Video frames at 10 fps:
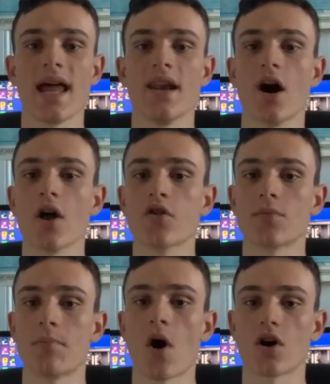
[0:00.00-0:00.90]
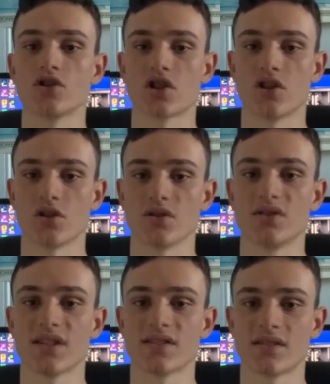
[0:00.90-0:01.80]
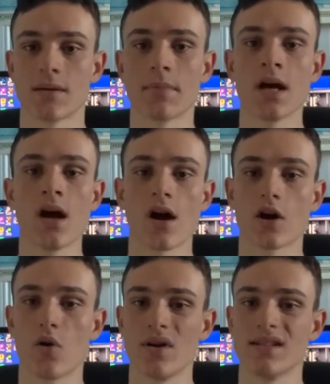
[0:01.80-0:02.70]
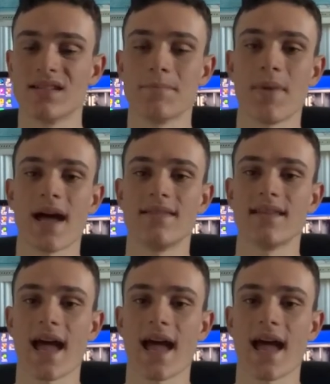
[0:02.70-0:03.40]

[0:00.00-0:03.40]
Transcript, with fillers: and other parts on your system are going to depend